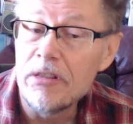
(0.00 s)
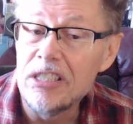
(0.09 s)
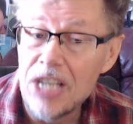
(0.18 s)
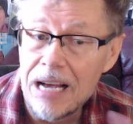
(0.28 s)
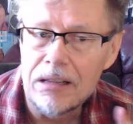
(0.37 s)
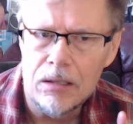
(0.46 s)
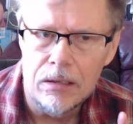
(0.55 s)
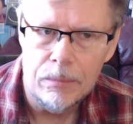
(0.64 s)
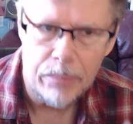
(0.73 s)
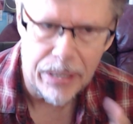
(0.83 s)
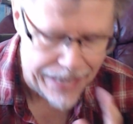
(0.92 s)
Jungle,
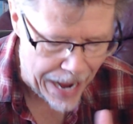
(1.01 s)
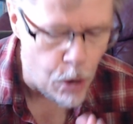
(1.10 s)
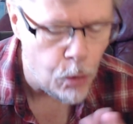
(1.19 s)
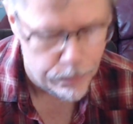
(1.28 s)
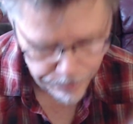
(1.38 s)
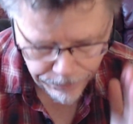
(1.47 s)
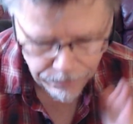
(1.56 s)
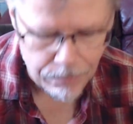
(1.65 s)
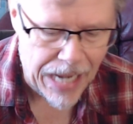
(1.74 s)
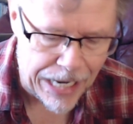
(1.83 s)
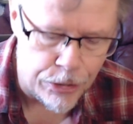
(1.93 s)
but now
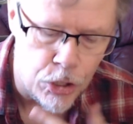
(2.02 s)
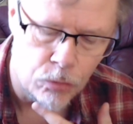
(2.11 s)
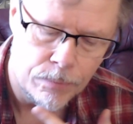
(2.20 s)
I do.